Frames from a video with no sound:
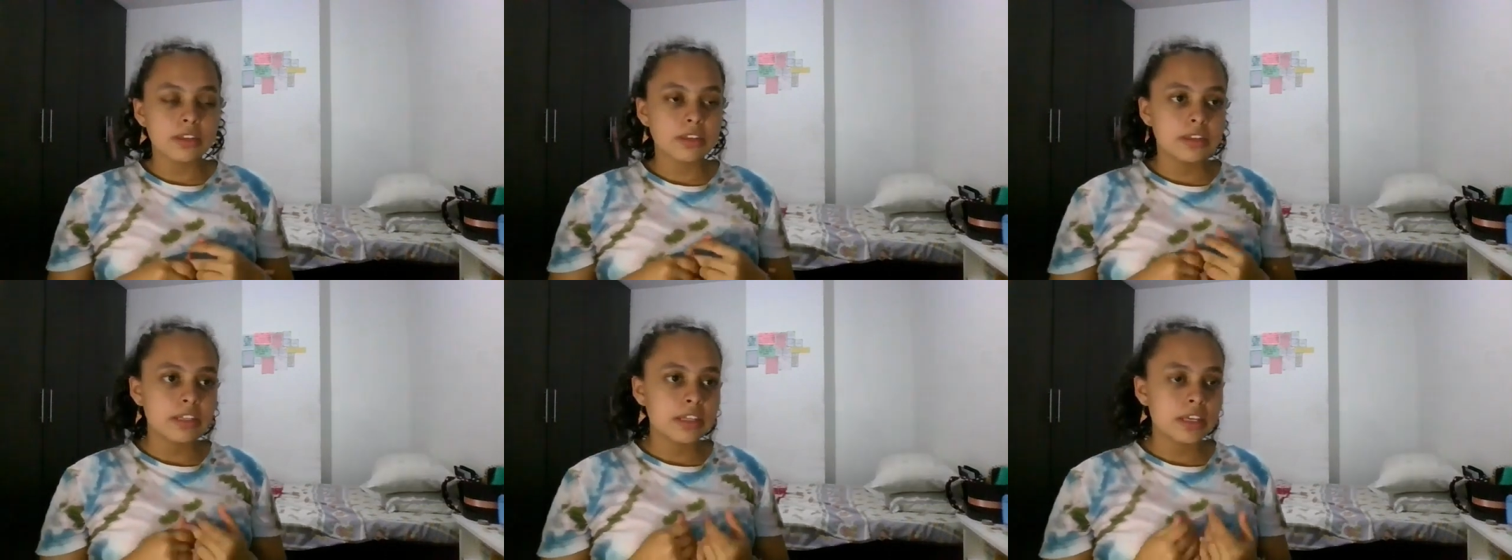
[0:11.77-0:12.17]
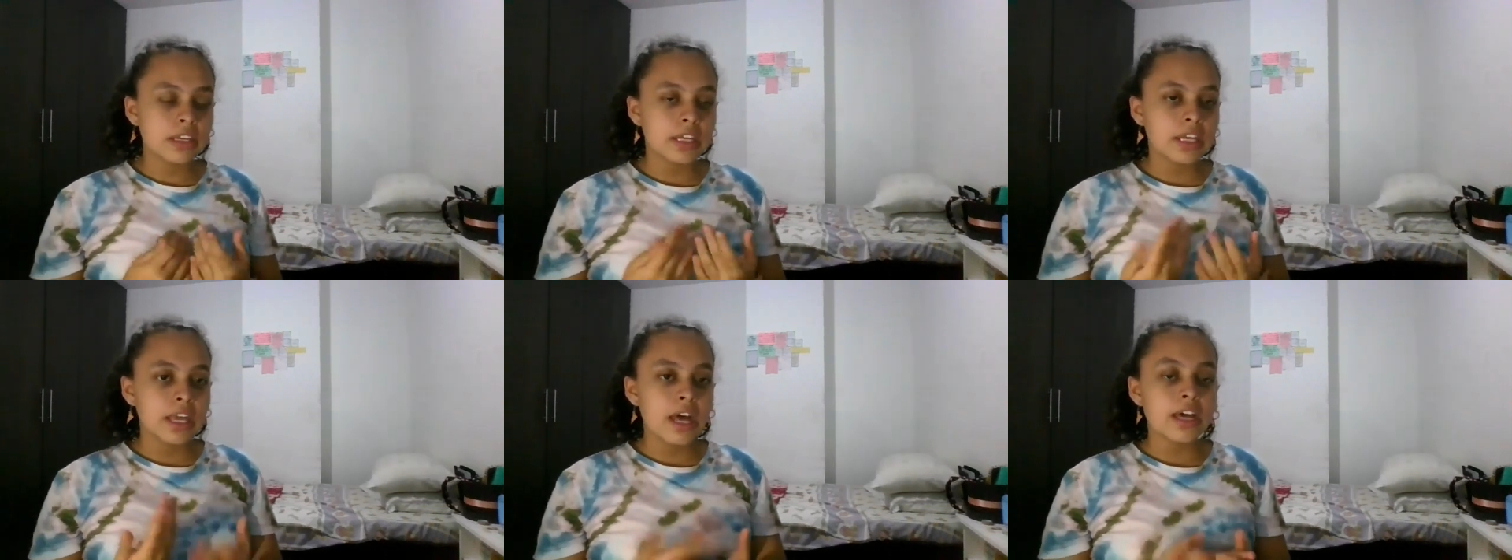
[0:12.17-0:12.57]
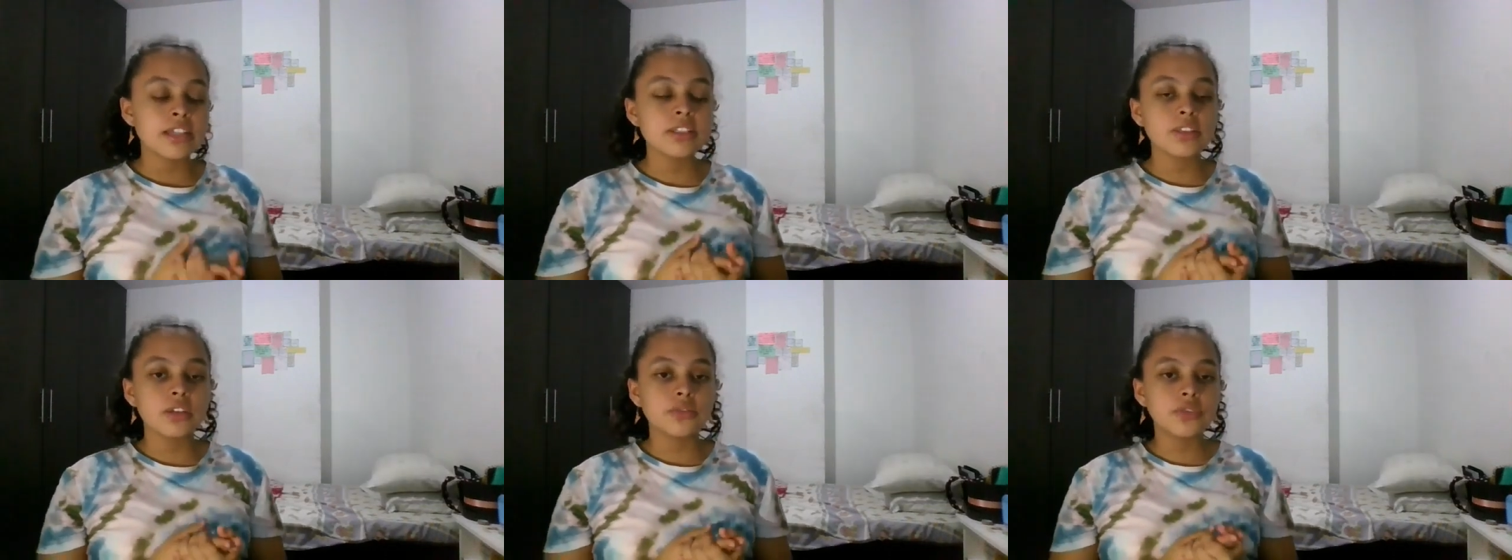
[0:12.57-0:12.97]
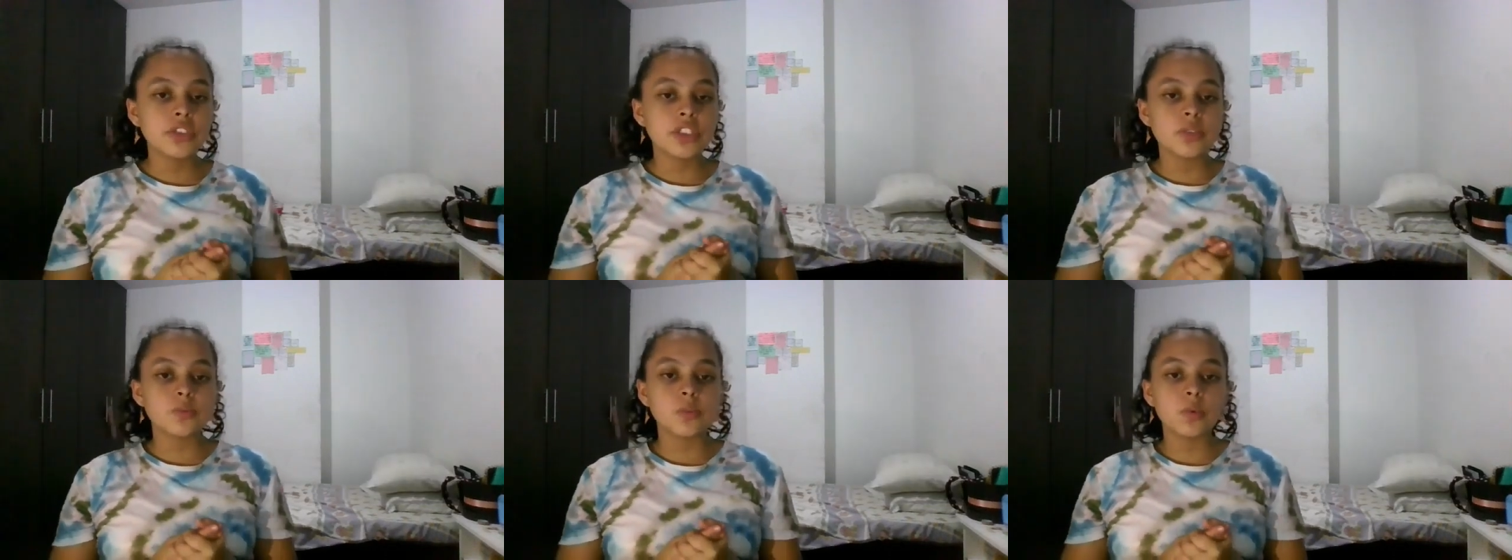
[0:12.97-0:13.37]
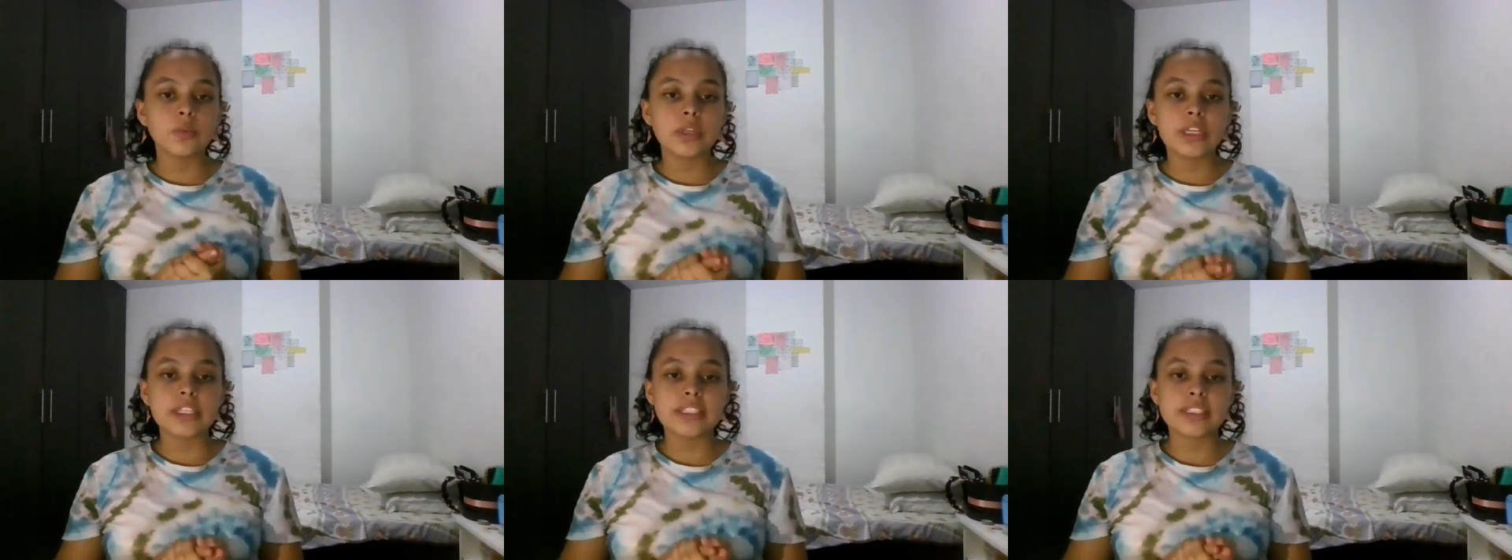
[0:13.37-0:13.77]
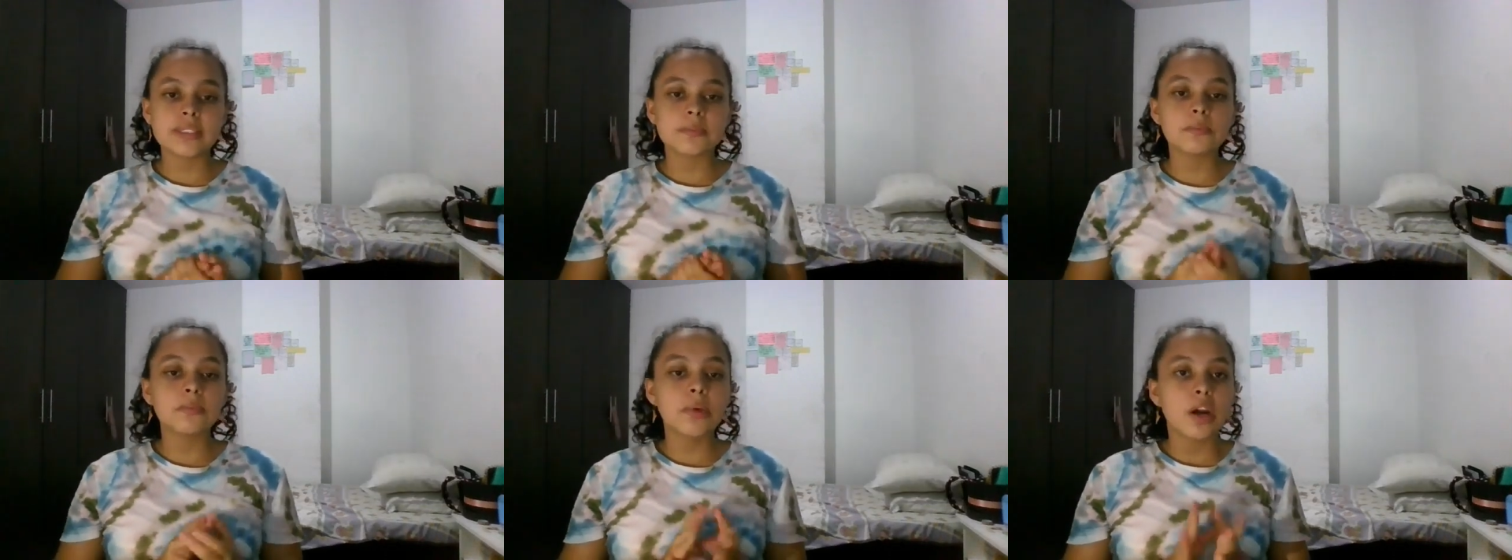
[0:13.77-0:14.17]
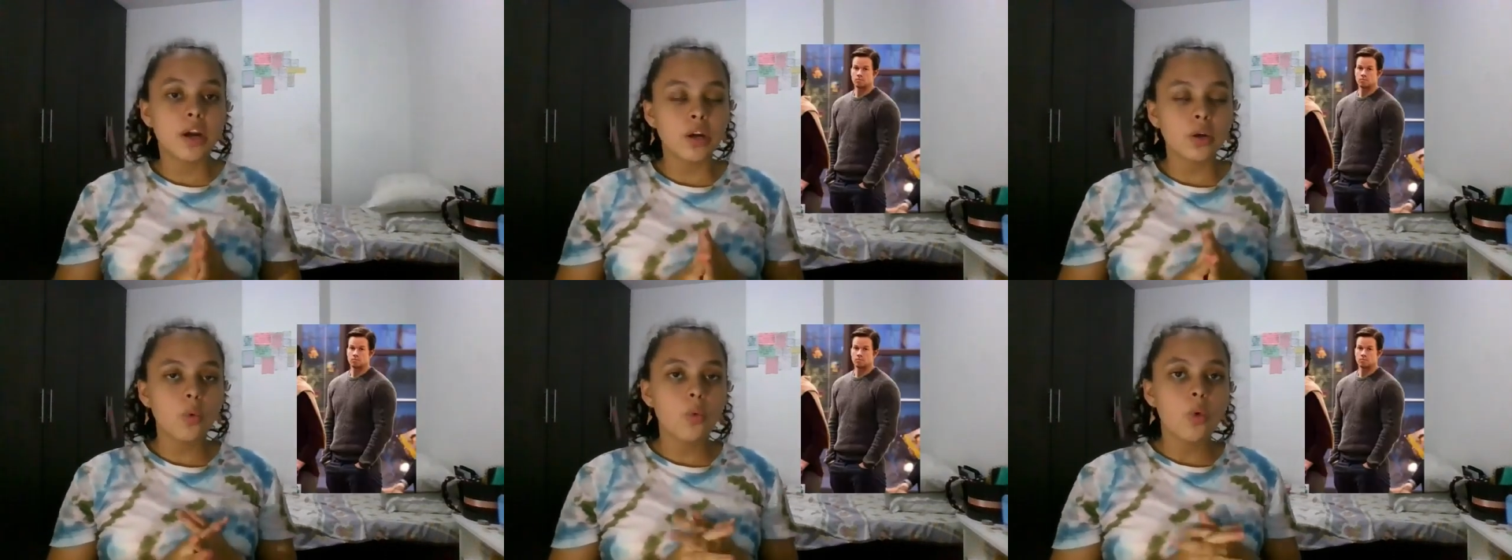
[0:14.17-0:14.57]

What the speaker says: The cast of this movie is Mark